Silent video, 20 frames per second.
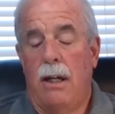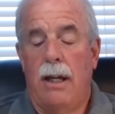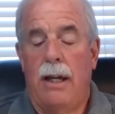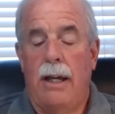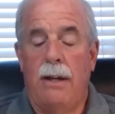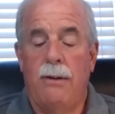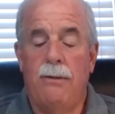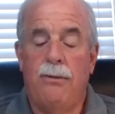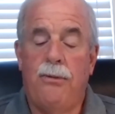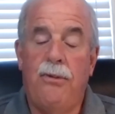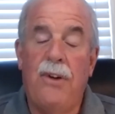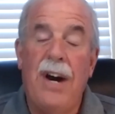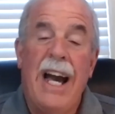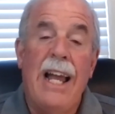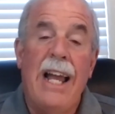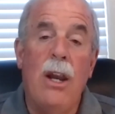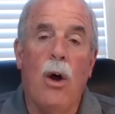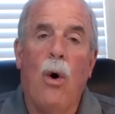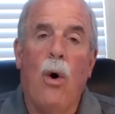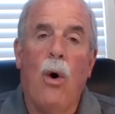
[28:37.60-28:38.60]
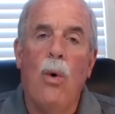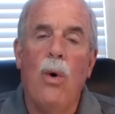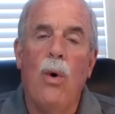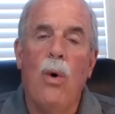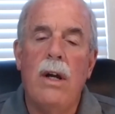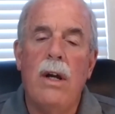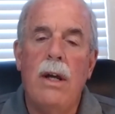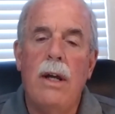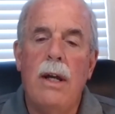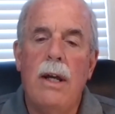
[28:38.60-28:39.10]
And Philo
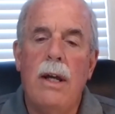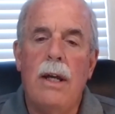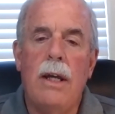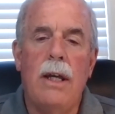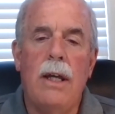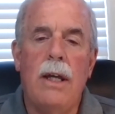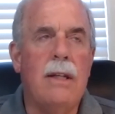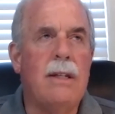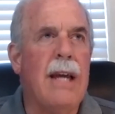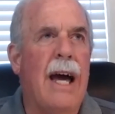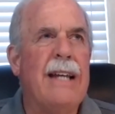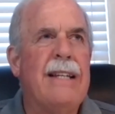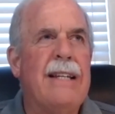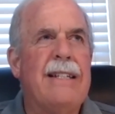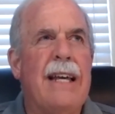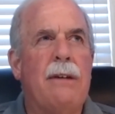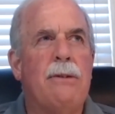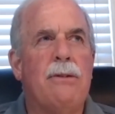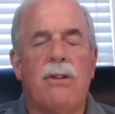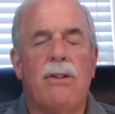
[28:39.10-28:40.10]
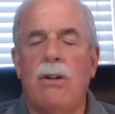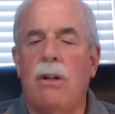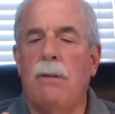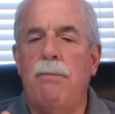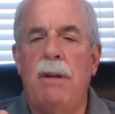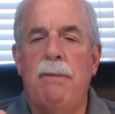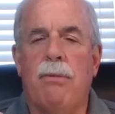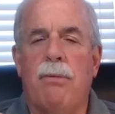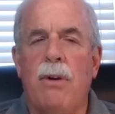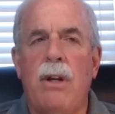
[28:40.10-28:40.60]
is, I said I was going to
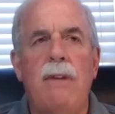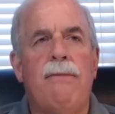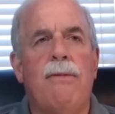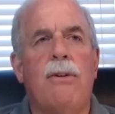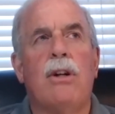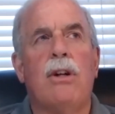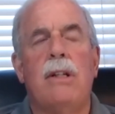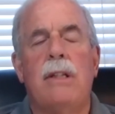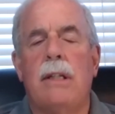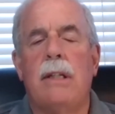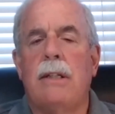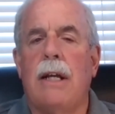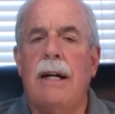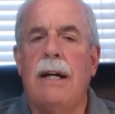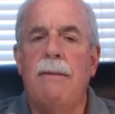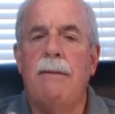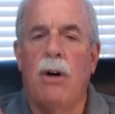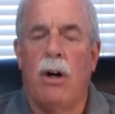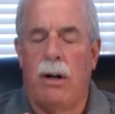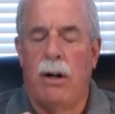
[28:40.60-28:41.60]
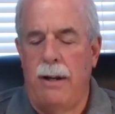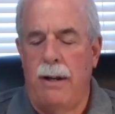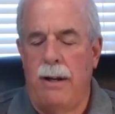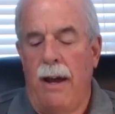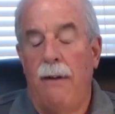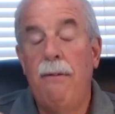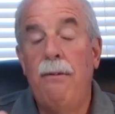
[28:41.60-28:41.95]
be brief, look at the time. All right.